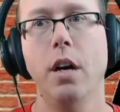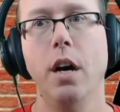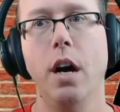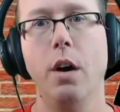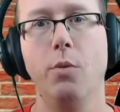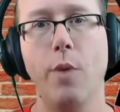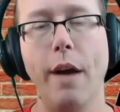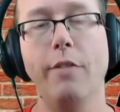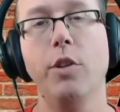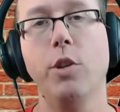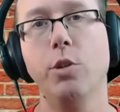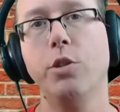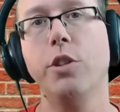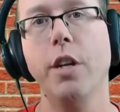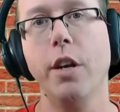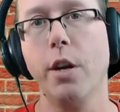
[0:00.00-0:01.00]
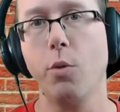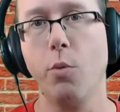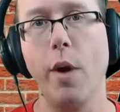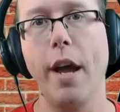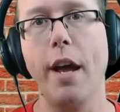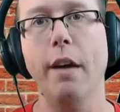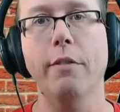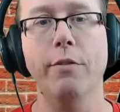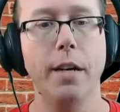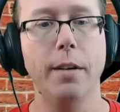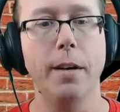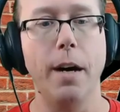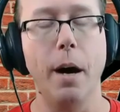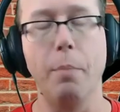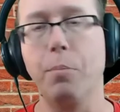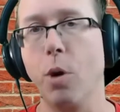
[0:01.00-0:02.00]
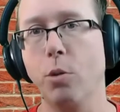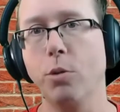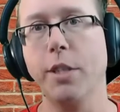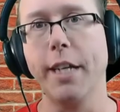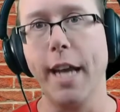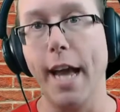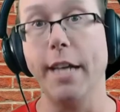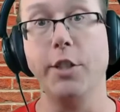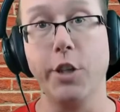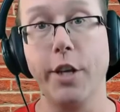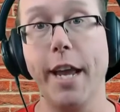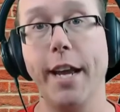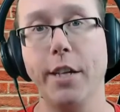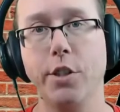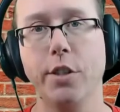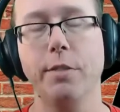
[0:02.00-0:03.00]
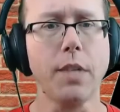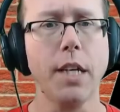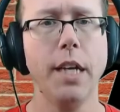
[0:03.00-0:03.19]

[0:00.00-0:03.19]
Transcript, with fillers: uh, revolutionary way of uh, approaching education.